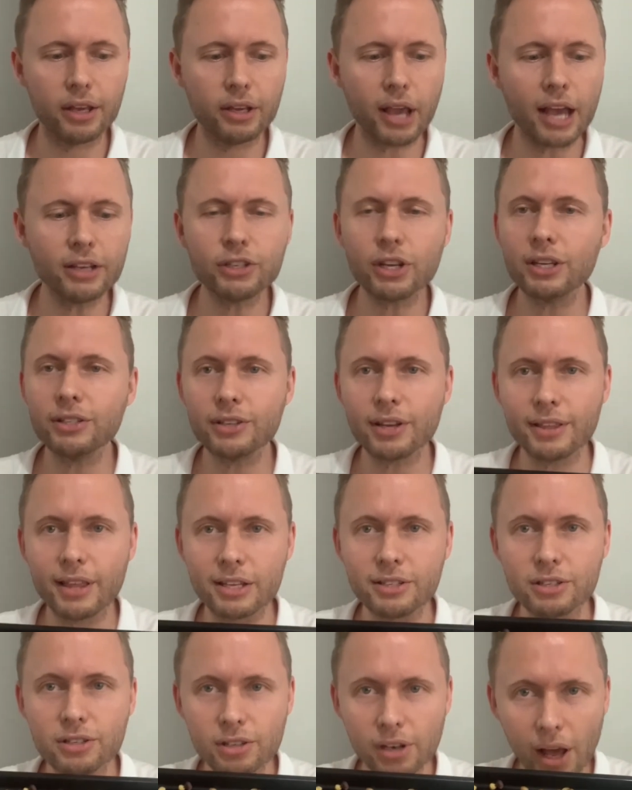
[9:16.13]
as you can see, they're
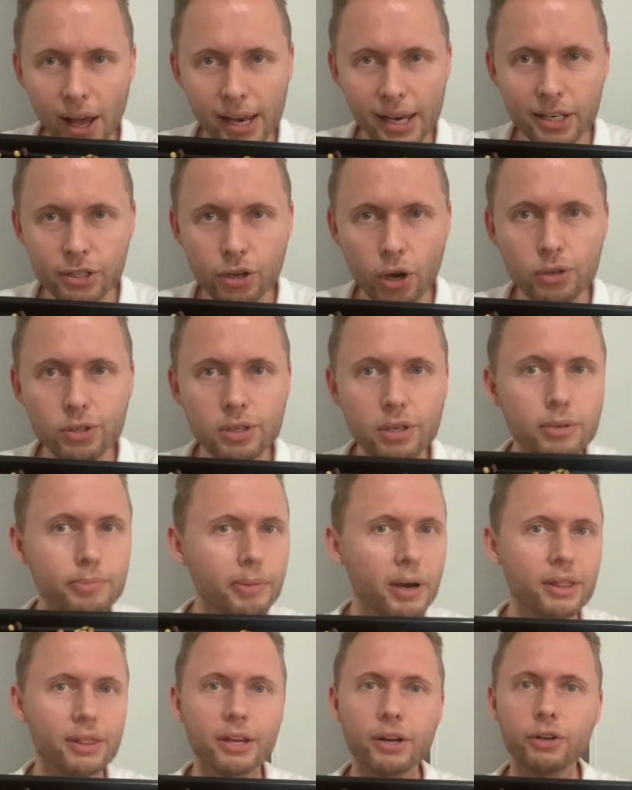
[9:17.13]
slightly toasted,
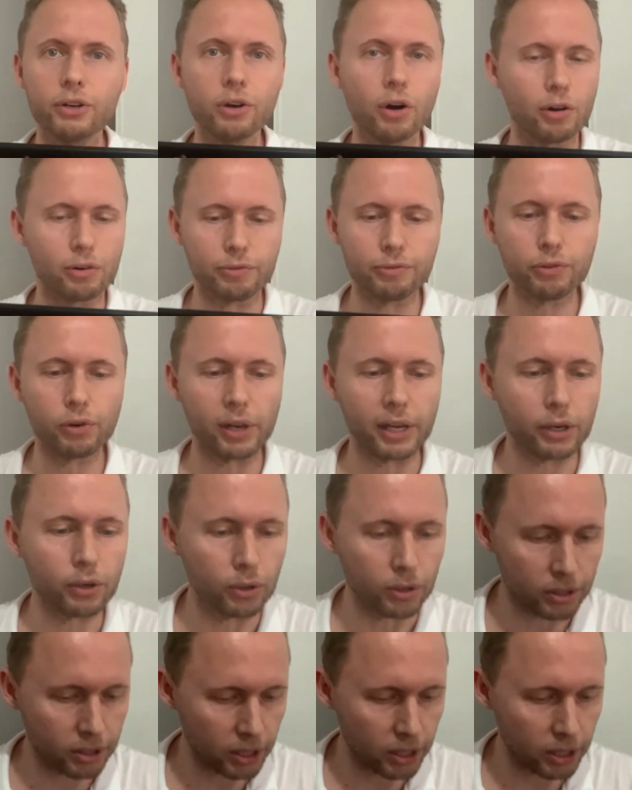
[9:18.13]
but they're not fully cooked.